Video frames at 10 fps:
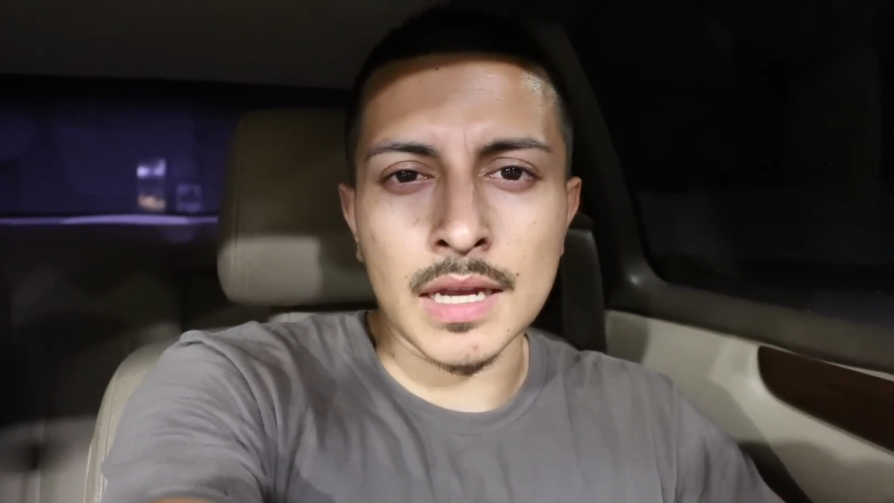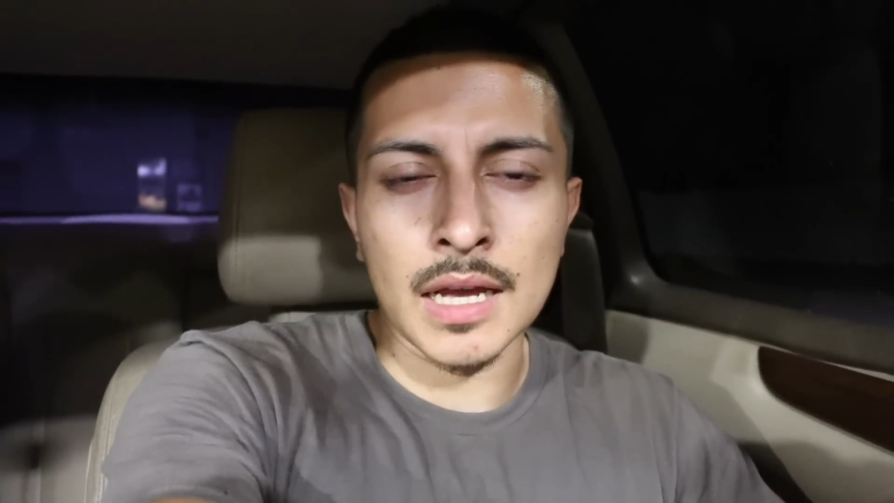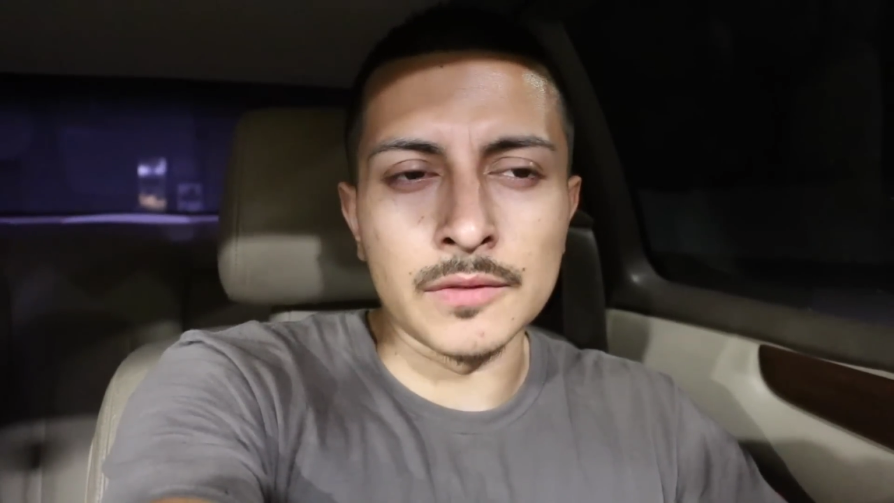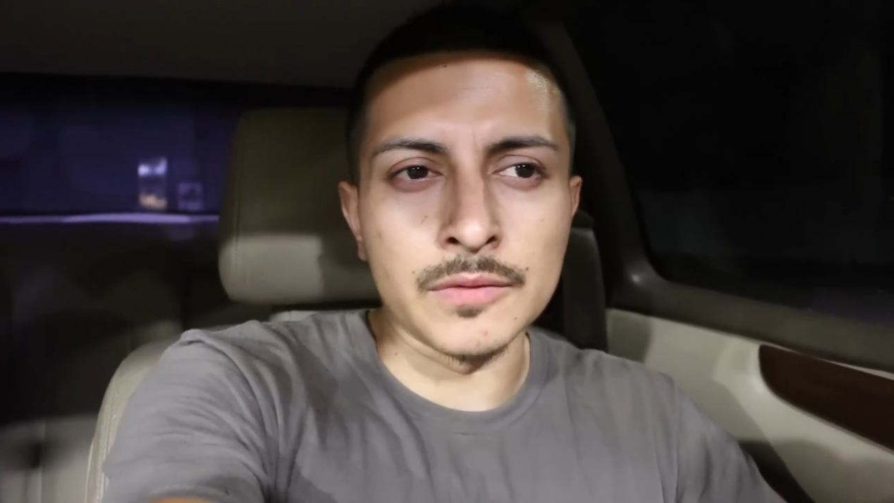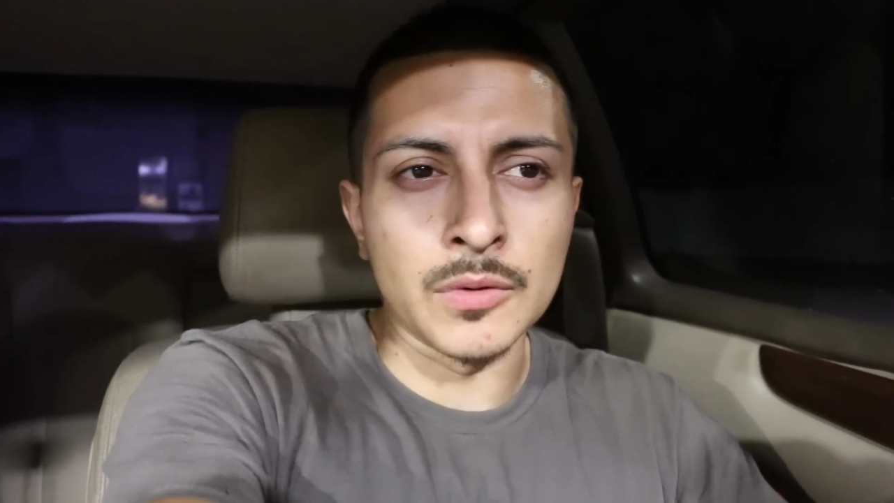
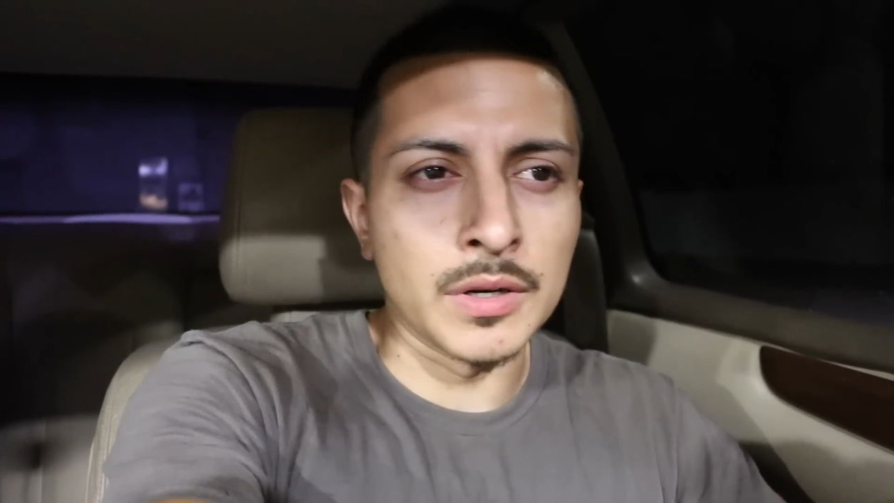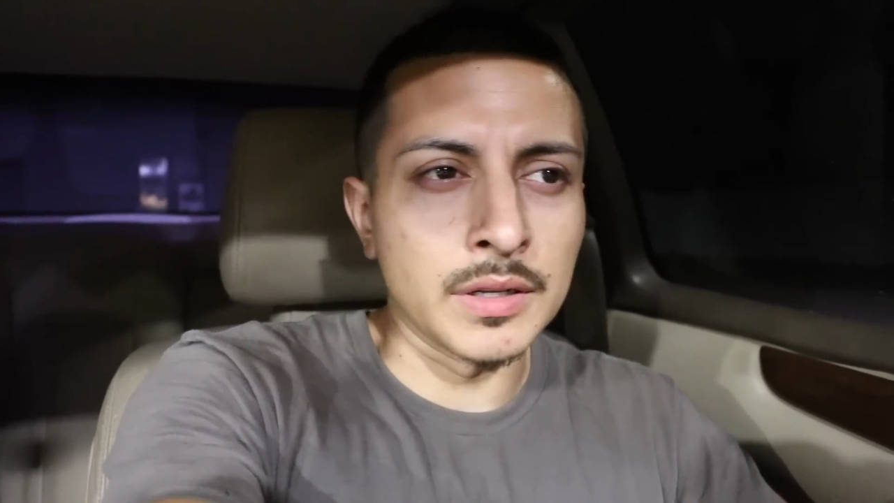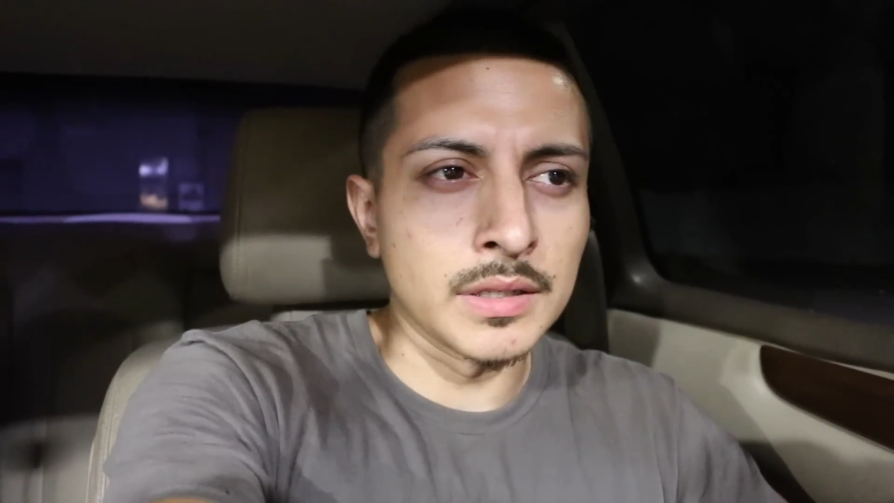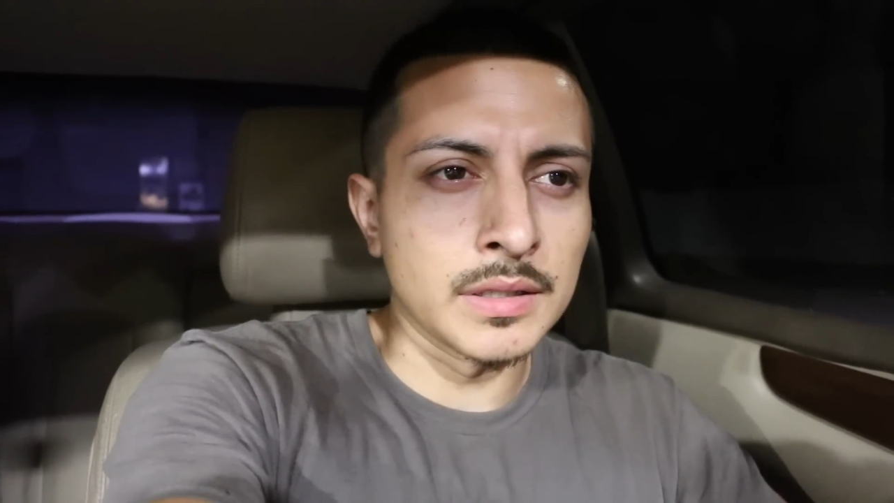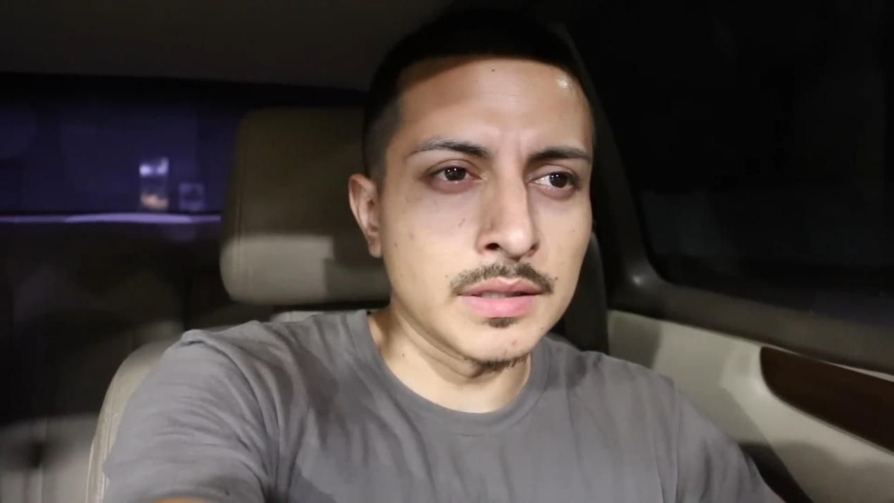
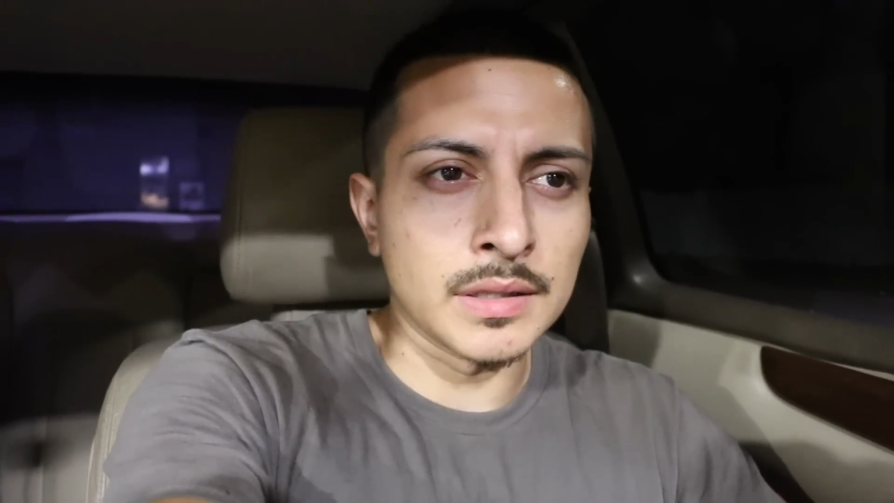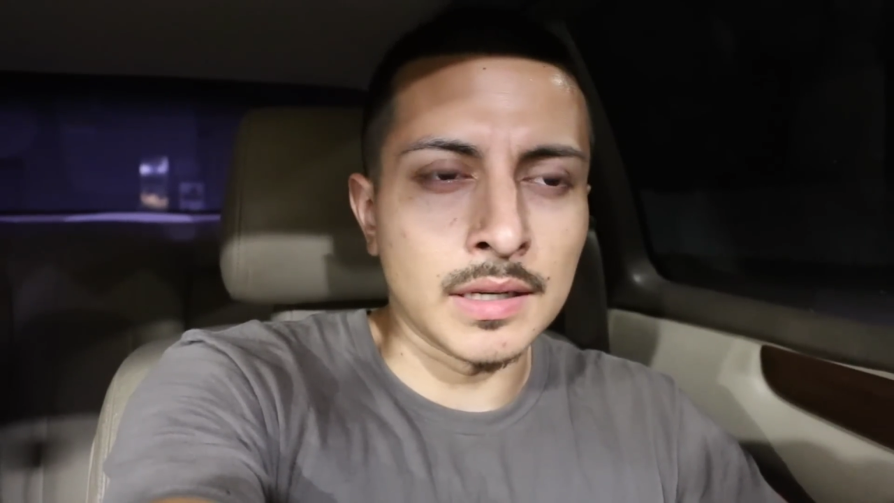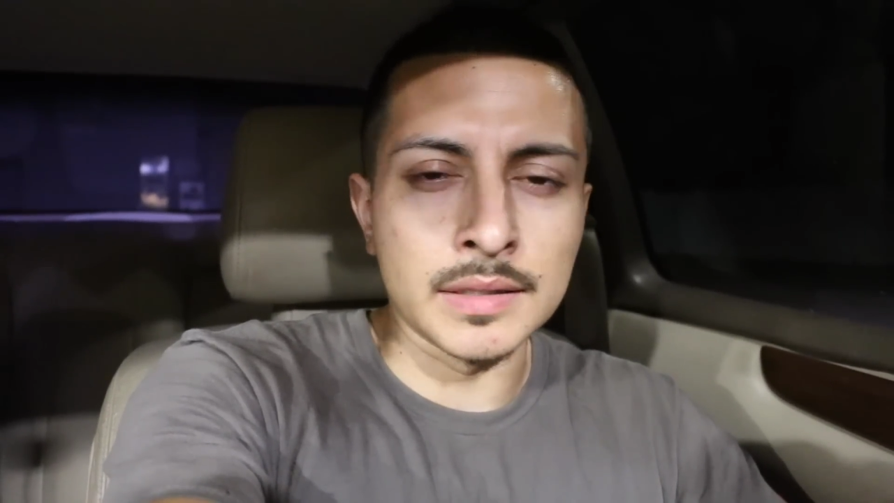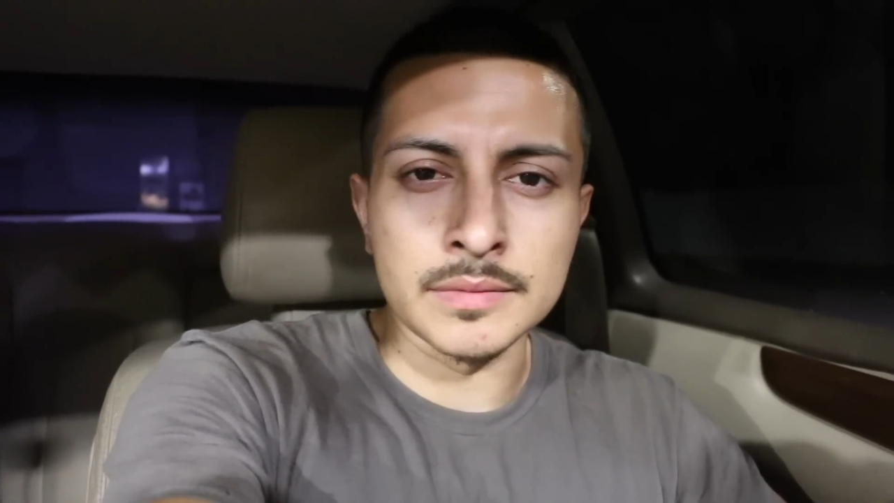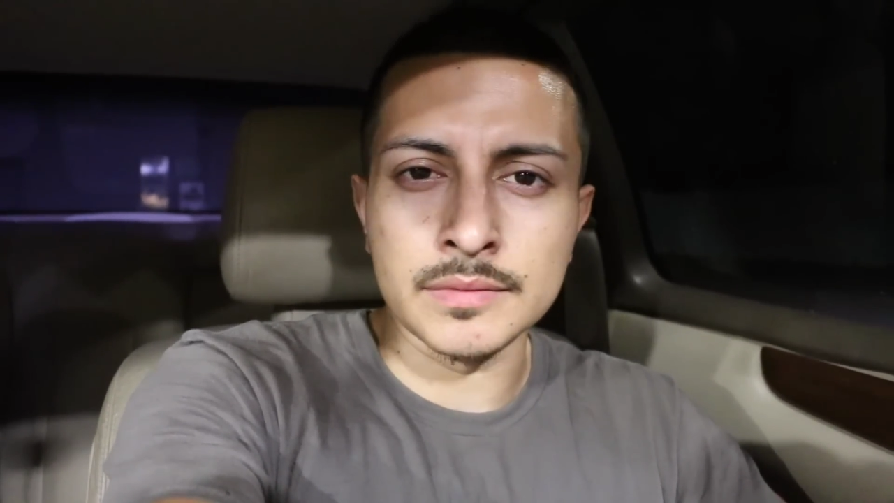California
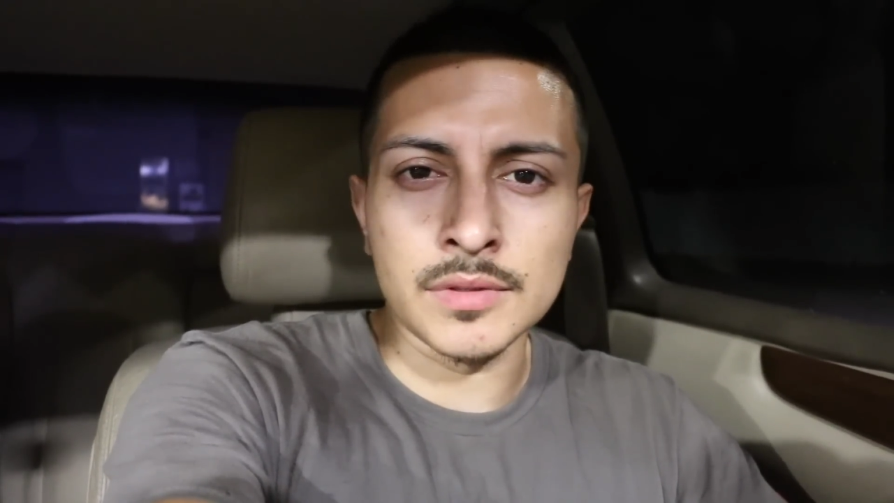like